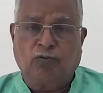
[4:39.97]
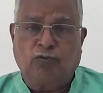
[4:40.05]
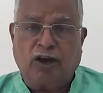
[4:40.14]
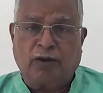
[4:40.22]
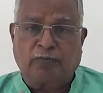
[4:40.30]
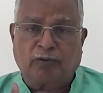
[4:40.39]

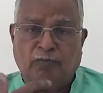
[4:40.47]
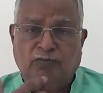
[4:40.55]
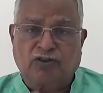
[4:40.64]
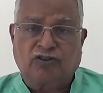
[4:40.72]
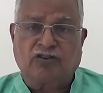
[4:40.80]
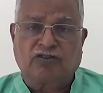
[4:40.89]
where from
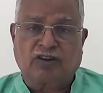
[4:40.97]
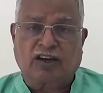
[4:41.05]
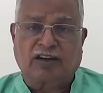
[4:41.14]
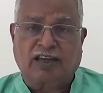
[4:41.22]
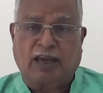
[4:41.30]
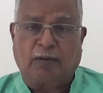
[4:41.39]
this
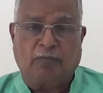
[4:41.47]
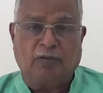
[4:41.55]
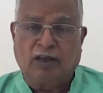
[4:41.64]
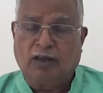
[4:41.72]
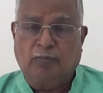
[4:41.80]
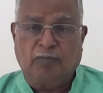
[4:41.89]
institute came,